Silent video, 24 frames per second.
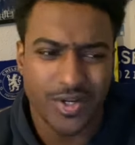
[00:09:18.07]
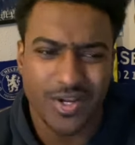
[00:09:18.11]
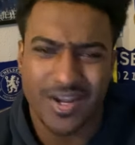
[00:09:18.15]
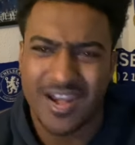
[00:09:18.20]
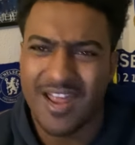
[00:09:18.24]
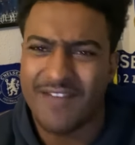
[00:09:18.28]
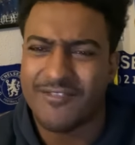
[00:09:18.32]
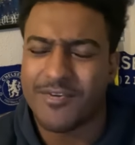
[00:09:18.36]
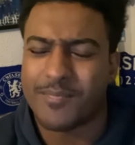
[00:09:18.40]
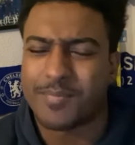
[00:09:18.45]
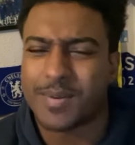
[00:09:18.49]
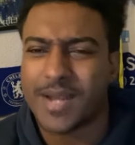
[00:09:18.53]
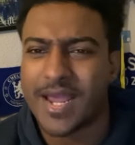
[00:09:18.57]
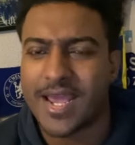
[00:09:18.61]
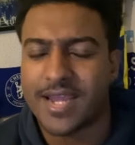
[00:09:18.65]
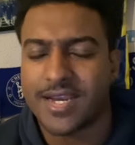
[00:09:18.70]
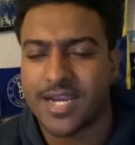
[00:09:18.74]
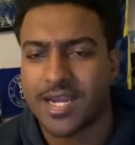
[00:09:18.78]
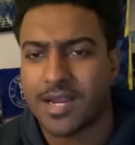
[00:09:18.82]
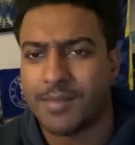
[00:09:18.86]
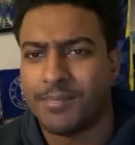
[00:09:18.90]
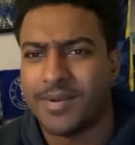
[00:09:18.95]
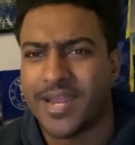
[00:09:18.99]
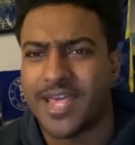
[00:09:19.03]
you going to have a player
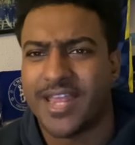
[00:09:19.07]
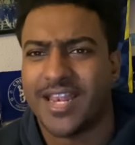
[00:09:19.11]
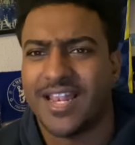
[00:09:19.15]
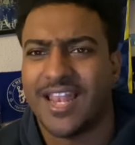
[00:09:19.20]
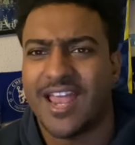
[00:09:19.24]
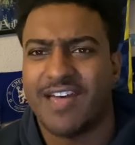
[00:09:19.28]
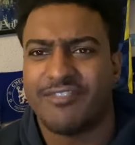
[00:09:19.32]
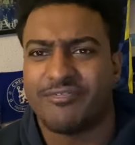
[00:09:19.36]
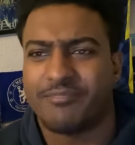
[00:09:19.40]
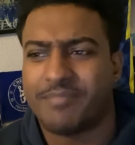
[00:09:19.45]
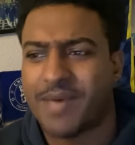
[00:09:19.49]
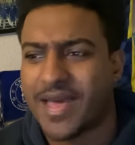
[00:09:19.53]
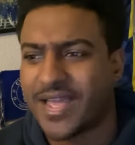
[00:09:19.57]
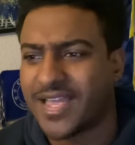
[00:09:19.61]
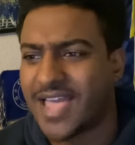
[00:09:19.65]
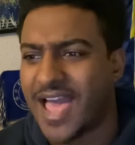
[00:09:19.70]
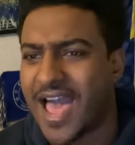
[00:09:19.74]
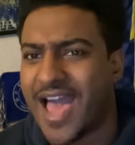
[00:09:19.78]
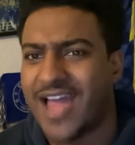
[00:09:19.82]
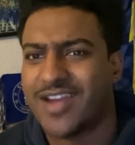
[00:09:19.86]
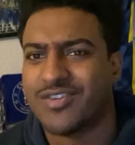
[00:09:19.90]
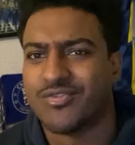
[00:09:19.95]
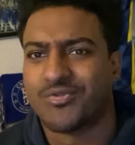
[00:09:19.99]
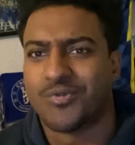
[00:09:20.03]
that can play left back
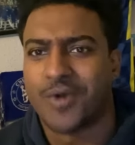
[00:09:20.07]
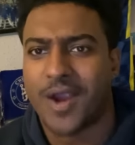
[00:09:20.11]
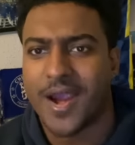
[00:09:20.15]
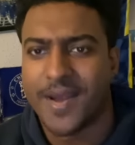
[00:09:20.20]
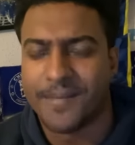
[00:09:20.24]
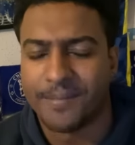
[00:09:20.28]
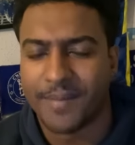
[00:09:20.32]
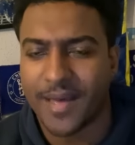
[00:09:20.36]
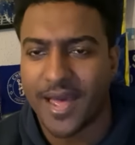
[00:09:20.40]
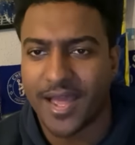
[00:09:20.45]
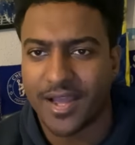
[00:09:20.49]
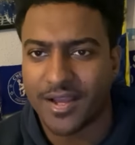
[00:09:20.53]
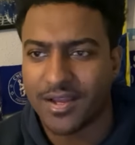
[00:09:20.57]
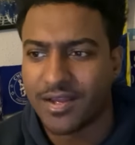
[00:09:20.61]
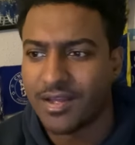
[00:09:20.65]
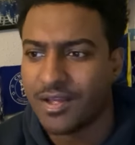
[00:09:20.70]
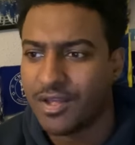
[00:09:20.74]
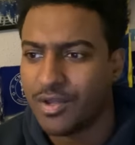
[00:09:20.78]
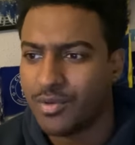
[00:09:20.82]
and right back?